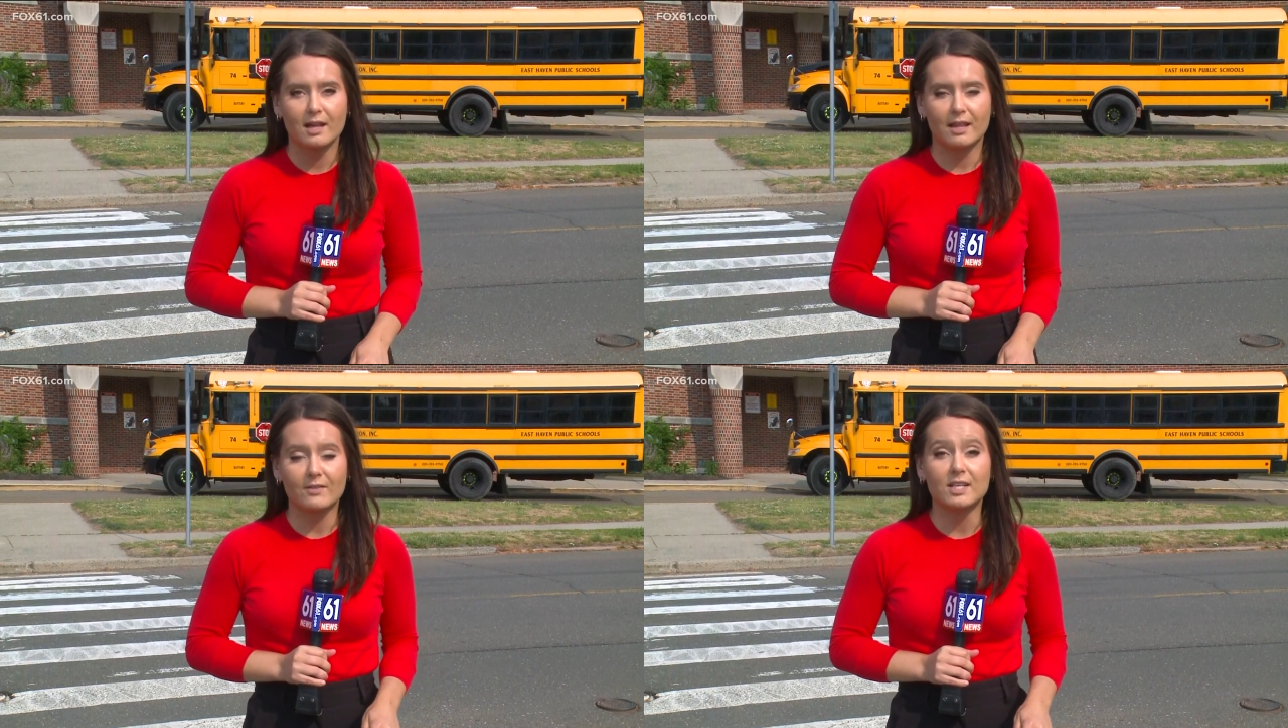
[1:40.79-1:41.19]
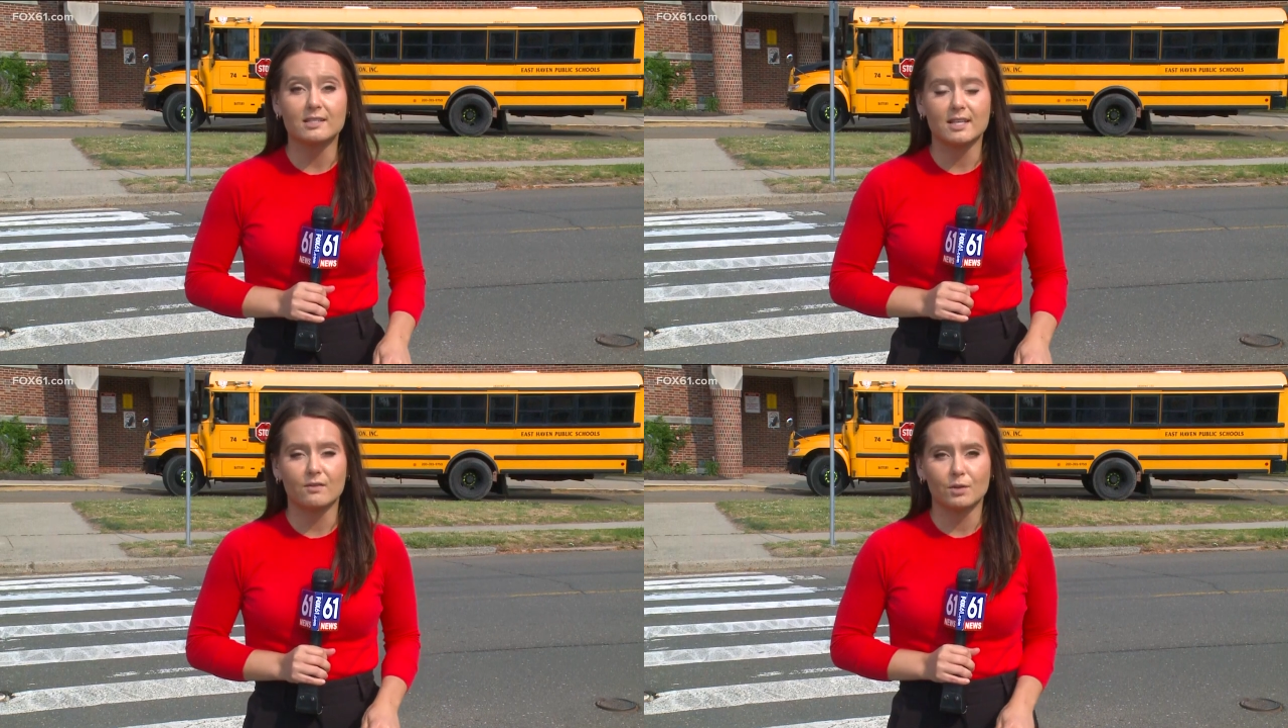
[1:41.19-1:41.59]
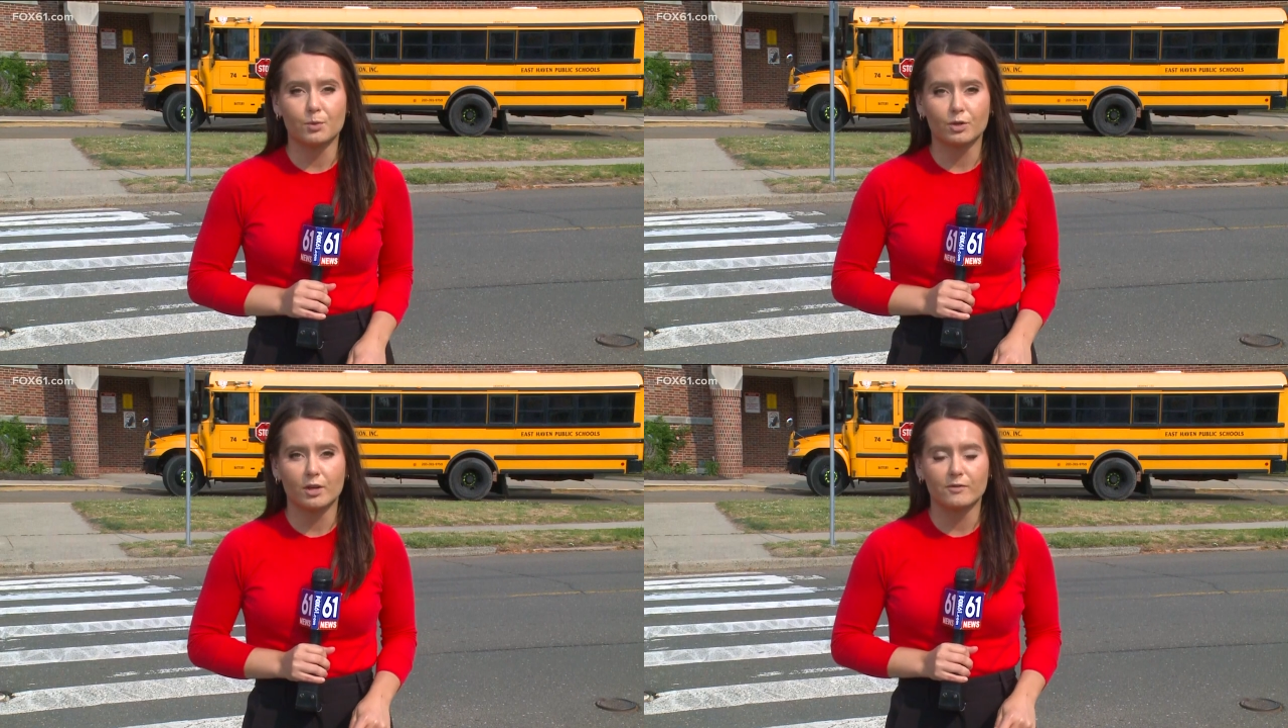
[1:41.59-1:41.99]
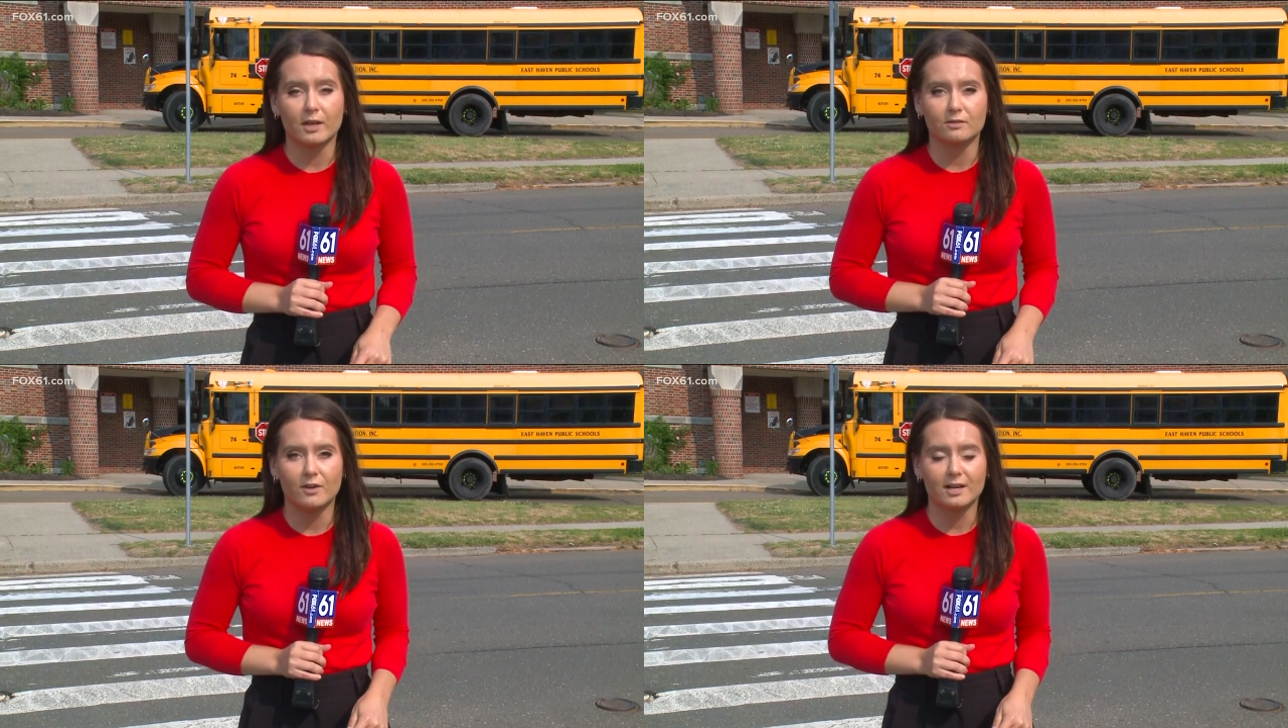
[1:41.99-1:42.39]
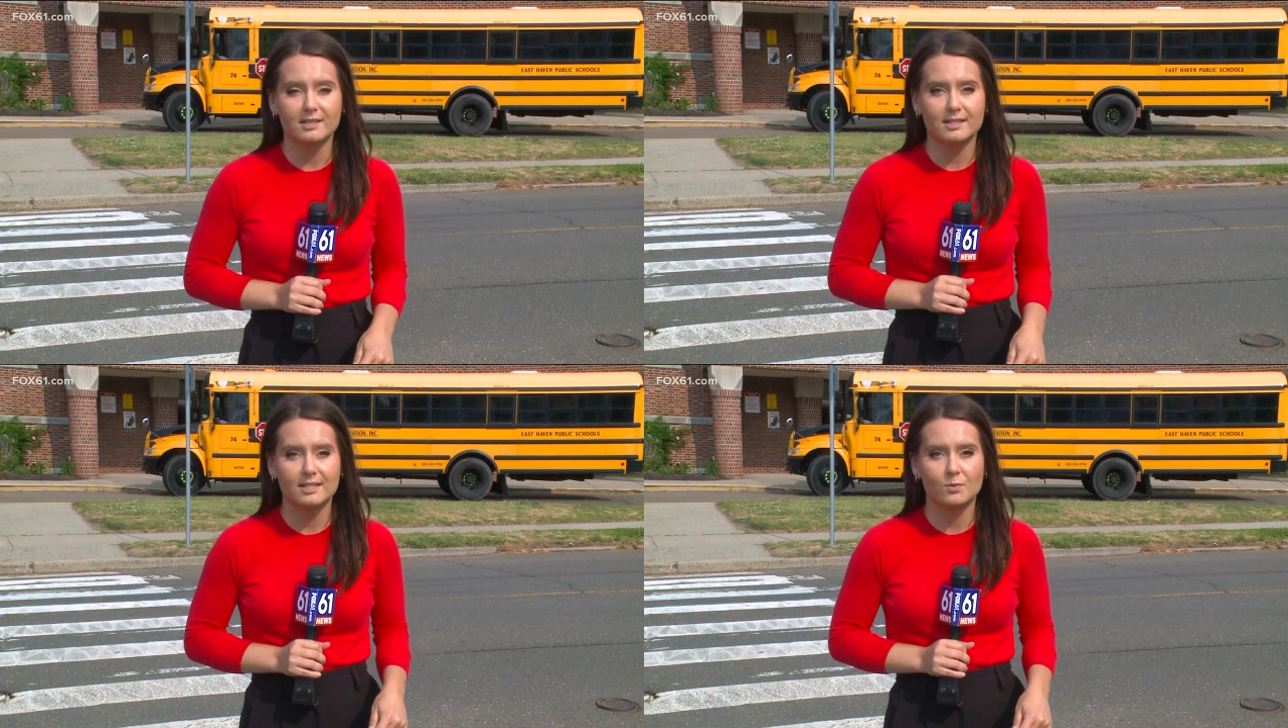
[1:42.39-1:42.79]
Live in East Haven, Brooke Griffin,
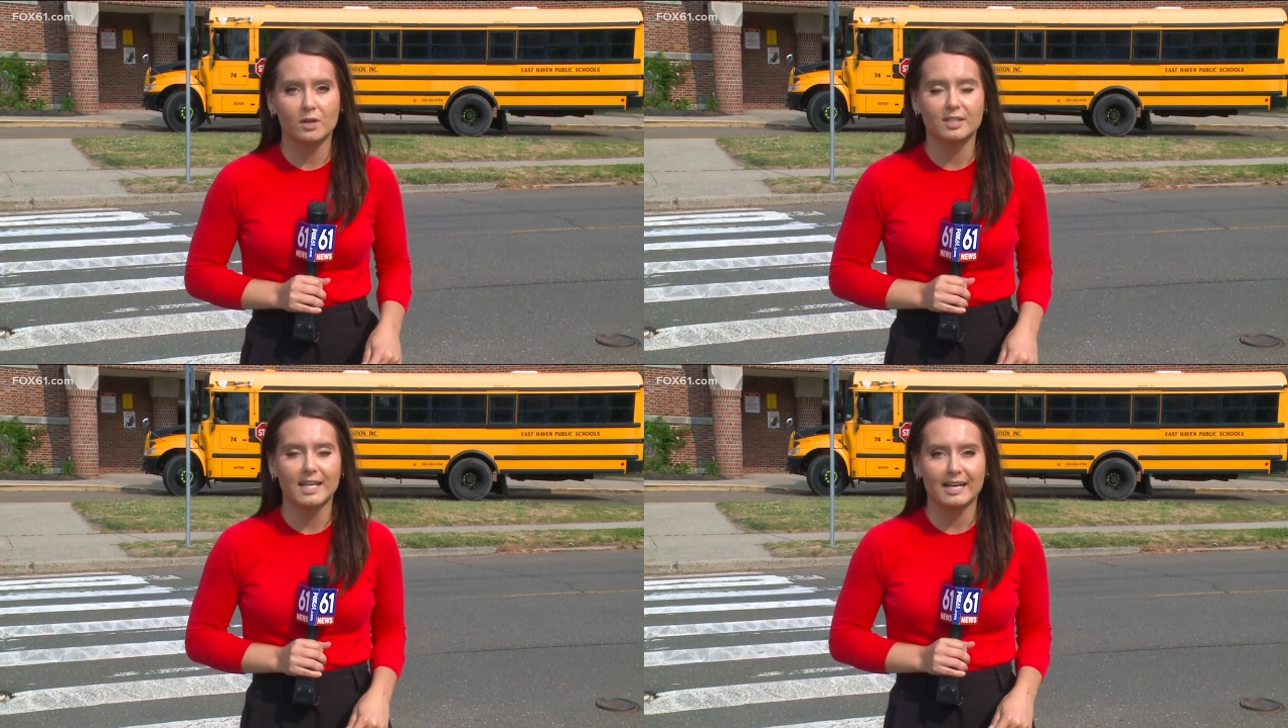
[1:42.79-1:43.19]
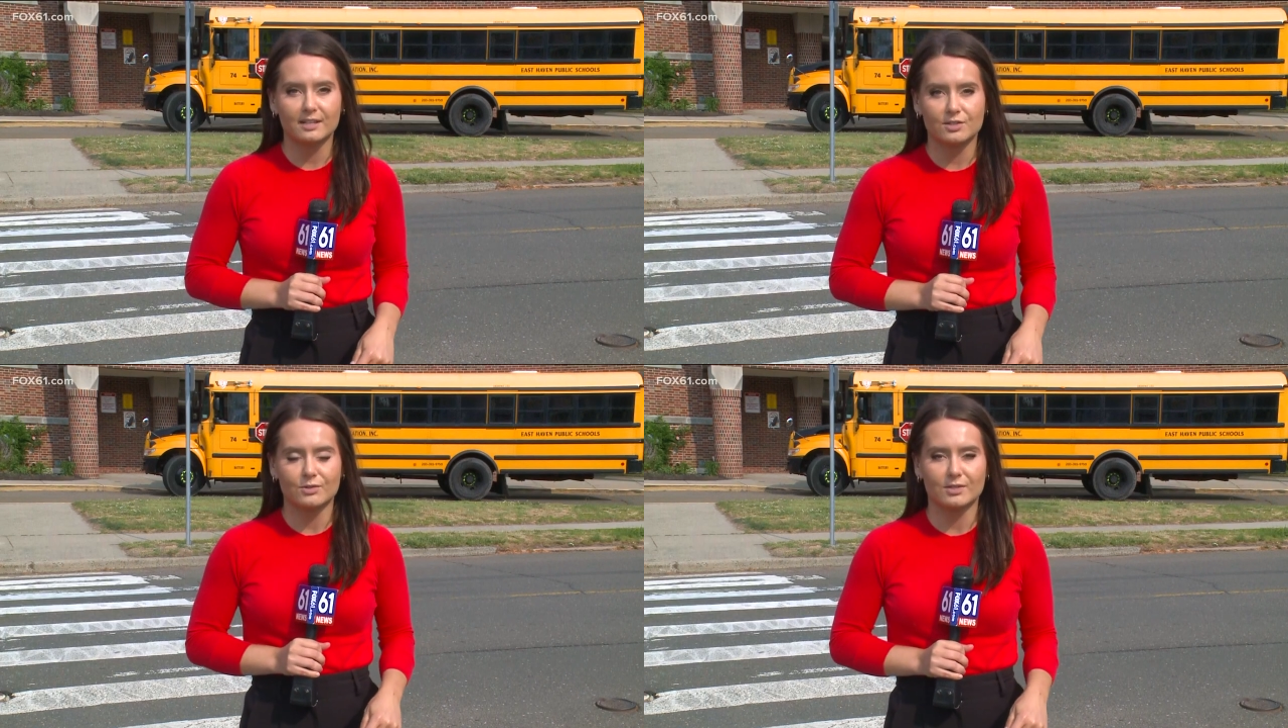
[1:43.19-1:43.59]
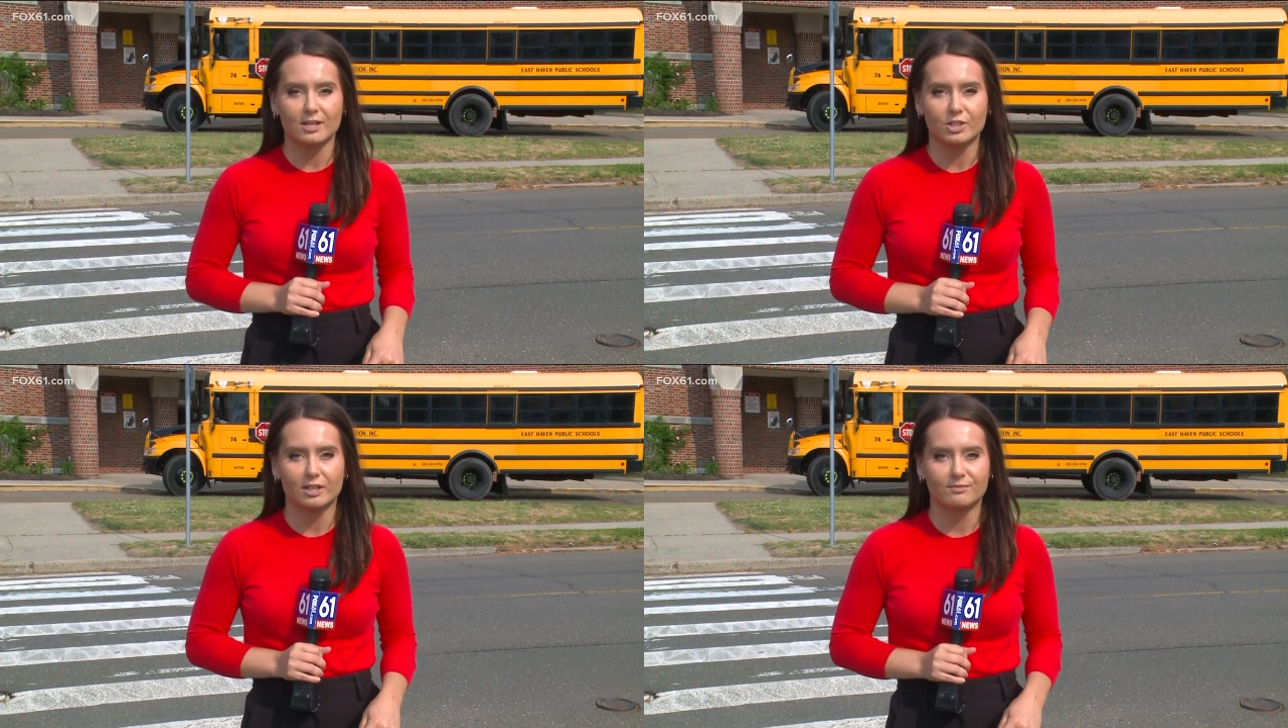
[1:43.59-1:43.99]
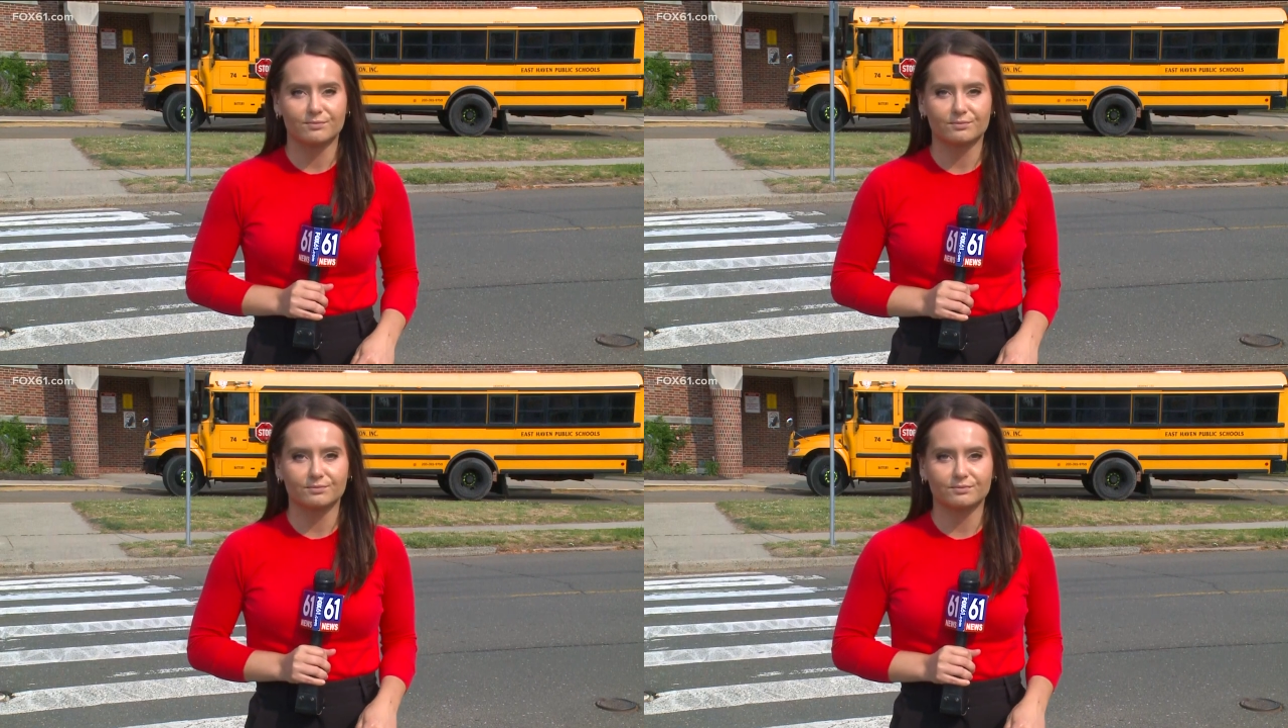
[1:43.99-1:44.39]
Fox 61, Connecticut's news station.